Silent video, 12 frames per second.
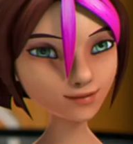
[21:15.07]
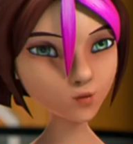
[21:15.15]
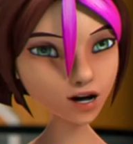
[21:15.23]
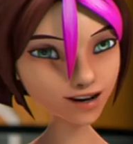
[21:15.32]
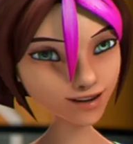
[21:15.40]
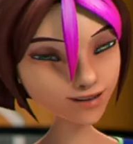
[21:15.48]

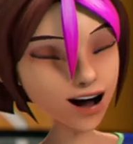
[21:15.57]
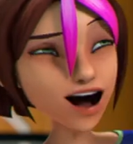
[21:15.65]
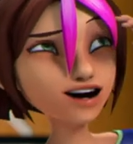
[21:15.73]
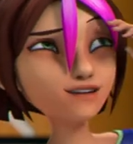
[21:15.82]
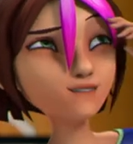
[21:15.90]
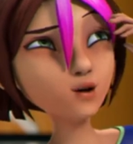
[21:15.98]
Well,
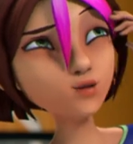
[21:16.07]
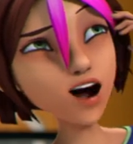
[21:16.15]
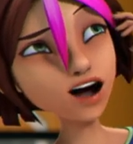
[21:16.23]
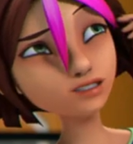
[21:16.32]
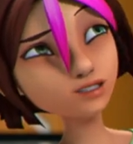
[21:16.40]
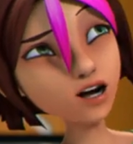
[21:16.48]
I, for
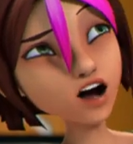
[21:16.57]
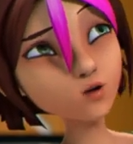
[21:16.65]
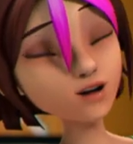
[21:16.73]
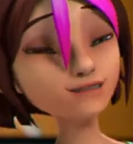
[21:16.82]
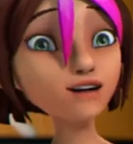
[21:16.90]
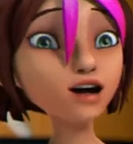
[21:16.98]
one, think I
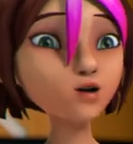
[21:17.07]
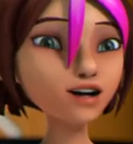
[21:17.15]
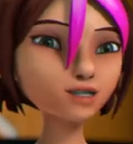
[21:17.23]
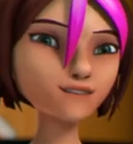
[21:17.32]
was very